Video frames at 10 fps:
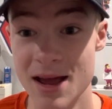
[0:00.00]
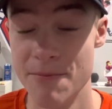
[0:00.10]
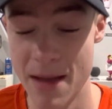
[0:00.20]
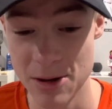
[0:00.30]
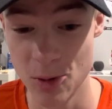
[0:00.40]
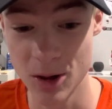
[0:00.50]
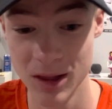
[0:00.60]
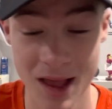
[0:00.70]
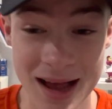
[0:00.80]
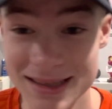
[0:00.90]
Manuel
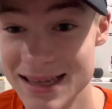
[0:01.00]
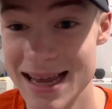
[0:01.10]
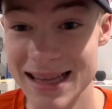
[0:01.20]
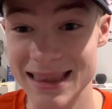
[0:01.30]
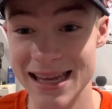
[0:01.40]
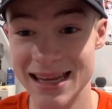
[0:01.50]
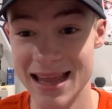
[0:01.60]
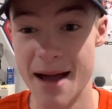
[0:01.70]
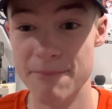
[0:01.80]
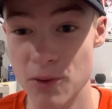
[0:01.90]
Clase leading
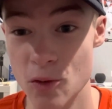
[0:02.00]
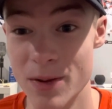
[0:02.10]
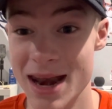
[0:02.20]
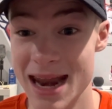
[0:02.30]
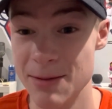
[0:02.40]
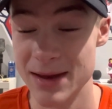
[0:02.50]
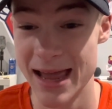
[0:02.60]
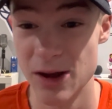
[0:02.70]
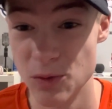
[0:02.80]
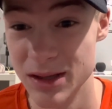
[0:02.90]
that bullpen, named
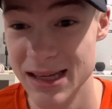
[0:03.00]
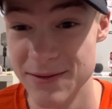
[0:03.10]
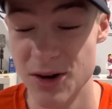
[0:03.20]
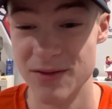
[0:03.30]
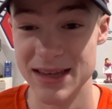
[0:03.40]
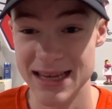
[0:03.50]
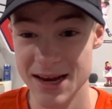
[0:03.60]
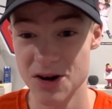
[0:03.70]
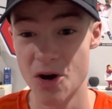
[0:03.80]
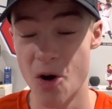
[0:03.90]
AL Reliever of the
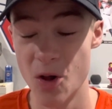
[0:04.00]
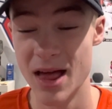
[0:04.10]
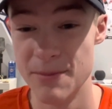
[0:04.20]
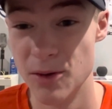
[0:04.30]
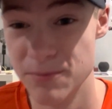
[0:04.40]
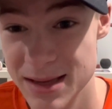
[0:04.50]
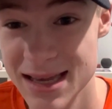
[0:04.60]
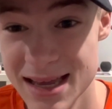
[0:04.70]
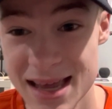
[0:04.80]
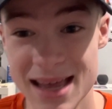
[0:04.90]
Year, all MLB